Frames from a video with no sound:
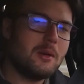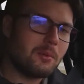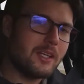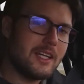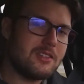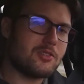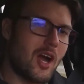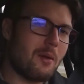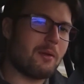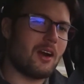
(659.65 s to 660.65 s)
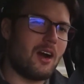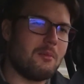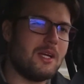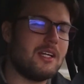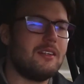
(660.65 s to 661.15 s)
Please drop a
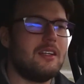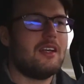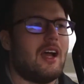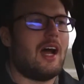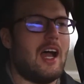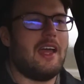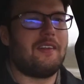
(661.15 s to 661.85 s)
comment and